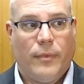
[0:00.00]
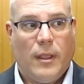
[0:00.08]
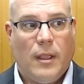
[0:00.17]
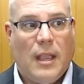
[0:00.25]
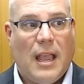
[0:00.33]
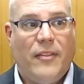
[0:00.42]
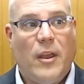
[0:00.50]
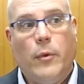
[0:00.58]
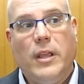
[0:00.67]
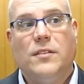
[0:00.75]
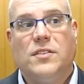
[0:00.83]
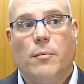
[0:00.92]
And then we
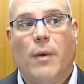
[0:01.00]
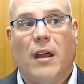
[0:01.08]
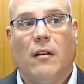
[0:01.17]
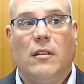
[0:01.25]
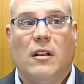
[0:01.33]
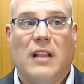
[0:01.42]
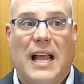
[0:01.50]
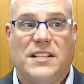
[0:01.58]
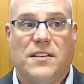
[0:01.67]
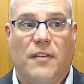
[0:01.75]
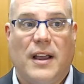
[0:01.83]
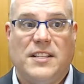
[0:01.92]
used the model to
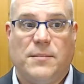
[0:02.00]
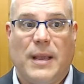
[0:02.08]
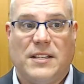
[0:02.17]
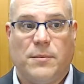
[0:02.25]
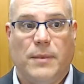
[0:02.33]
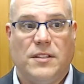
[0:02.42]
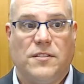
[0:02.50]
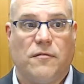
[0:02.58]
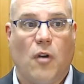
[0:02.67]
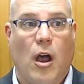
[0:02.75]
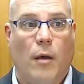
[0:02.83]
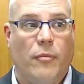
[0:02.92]
classify specimens
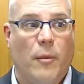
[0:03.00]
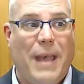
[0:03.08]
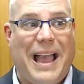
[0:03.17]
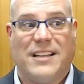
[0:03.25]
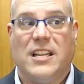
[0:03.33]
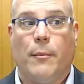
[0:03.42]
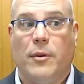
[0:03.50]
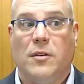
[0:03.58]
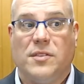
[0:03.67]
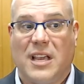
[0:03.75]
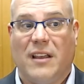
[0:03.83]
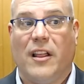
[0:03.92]
from the PacW
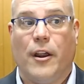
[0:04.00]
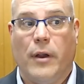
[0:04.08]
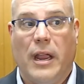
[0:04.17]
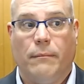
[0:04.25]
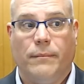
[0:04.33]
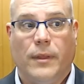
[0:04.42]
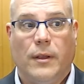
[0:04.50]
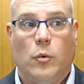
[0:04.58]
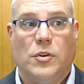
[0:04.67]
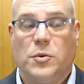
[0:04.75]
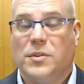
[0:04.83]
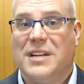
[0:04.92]
xylarium, which
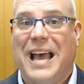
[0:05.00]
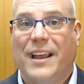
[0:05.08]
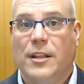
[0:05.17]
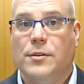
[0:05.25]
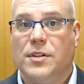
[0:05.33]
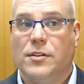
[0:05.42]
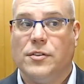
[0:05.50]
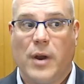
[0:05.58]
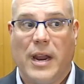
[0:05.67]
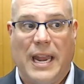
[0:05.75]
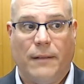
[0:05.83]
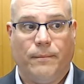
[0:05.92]
was not used in
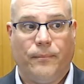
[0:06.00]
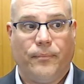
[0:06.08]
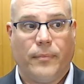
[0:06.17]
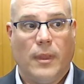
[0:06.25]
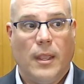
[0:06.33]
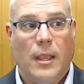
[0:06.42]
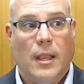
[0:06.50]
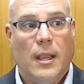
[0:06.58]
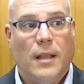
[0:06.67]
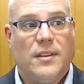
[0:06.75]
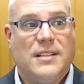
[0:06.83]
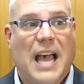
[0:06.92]
training.
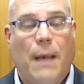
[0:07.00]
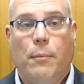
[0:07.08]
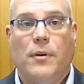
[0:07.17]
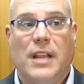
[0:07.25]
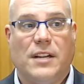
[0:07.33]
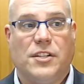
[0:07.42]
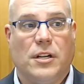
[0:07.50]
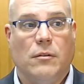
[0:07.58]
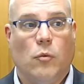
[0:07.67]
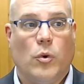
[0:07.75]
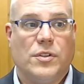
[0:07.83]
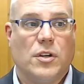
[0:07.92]
The top prediction
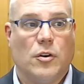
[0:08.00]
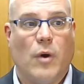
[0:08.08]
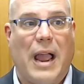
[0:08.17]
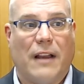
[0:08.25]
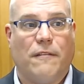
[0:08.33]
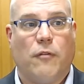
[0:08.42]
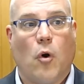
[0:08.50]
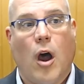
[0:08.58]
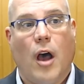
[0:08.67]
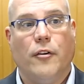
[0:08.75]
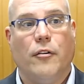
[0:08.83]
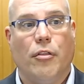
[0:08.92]
was correct for
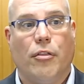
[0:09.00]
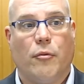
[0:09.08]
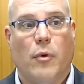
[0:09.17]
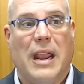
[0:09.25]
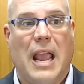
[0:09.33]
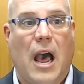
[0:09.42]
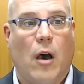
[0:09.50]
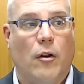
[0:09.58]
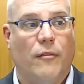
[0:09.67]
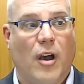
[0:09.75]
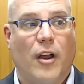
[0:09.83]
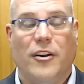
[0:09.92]
103 out of
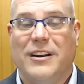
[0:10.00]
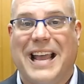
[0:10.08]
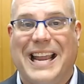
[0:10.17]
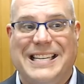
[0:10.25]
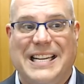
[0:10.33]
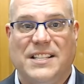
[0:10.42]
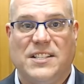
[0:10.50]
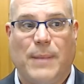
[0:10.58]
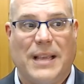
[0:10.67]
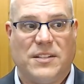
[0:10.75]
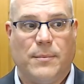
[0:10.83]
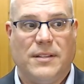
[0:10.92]
119
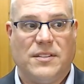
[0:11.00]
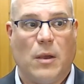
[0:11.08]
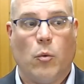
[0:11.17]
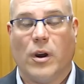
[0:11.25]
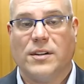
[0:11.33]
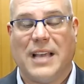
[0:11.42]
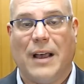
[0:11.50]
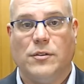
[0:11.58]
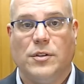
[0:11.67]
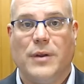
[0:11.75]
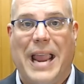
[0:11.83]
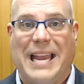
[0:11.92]
specimens. That works out
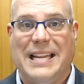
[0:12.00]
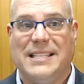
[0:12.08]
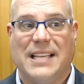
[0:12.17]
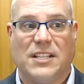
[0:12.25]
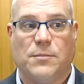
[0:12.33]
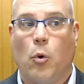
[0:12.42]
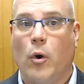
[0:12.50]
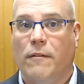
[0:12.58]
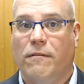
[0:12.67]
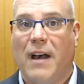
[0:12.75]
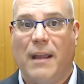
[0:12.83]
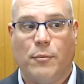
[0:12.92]
to
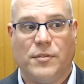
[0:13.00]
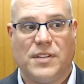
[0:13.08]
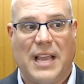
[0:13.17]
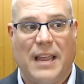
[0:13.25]
86.5%.